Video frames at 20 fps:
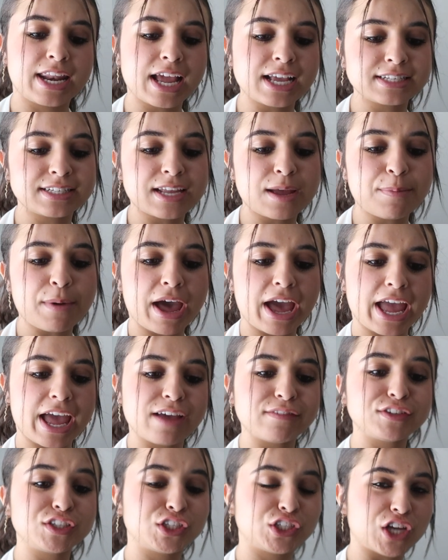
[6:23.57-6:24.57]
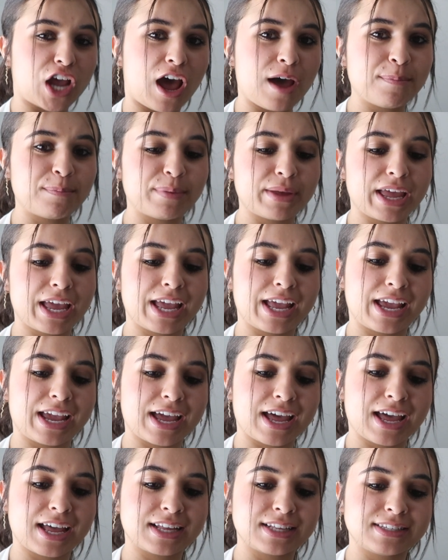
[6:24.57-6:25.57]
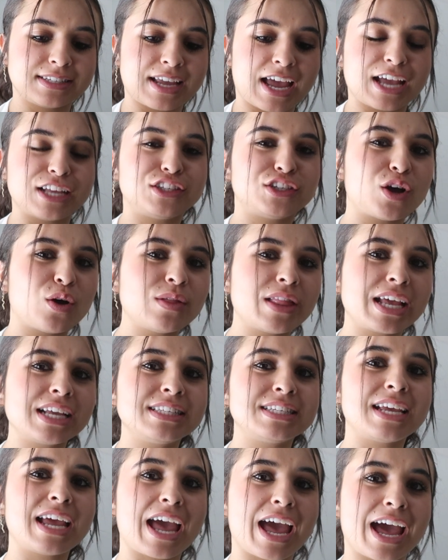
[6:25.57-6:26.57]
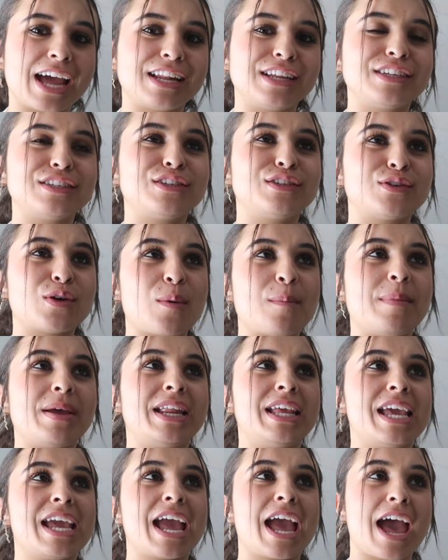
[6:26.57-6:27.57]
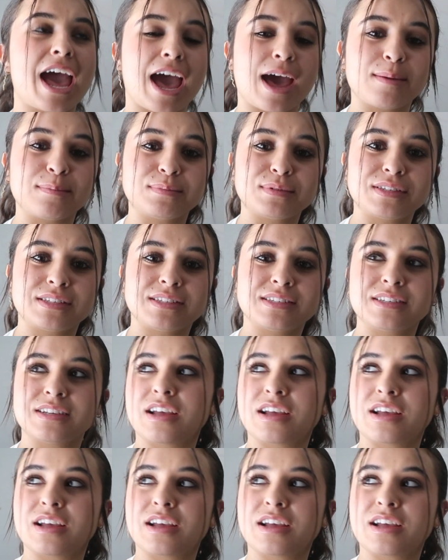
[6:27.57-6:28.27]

Next up, I have Shop, and I don't like to add so many apps